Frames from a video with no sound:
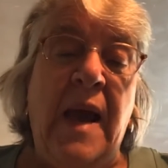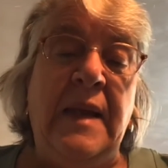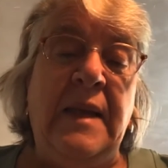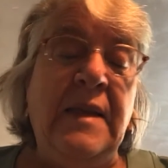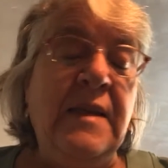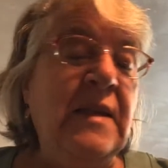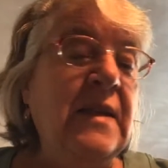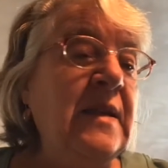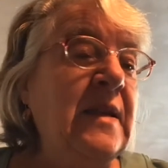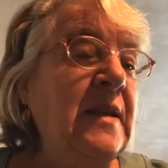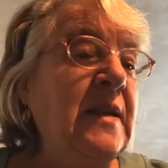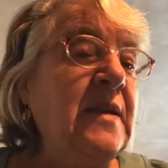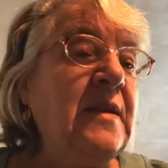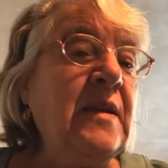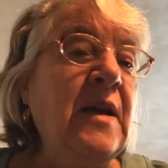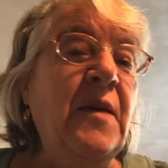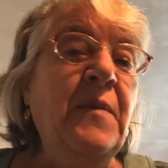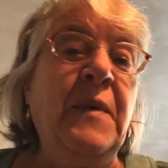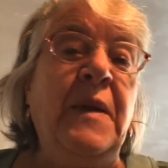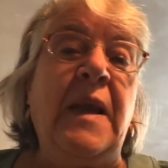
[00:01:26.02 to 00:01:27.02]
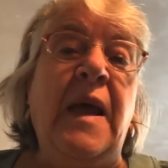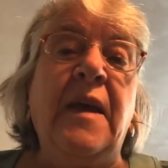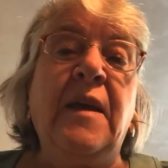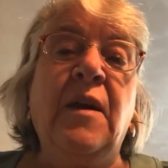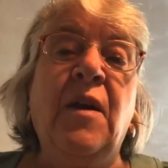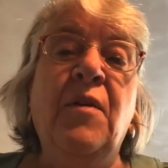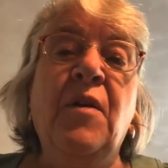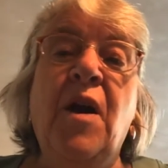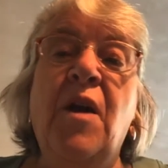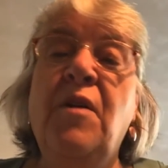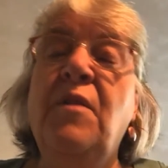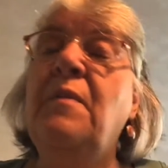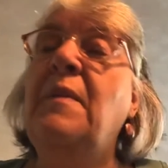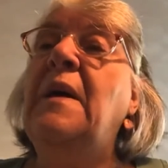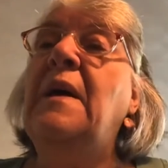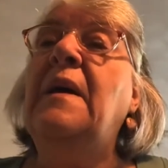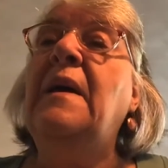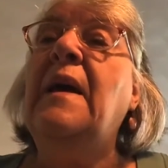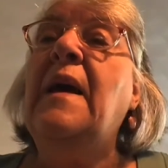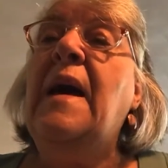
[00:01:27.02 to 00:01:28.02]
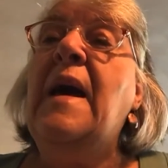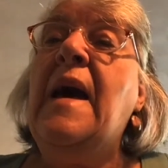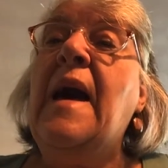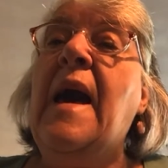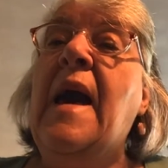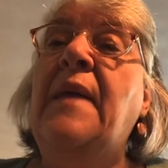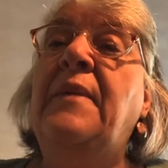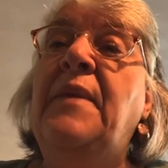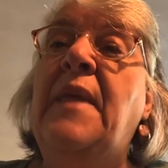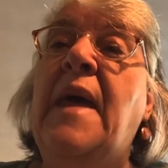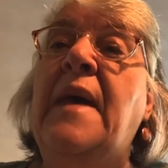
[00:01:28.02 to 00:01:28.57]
I listen to the sermon, I go home, and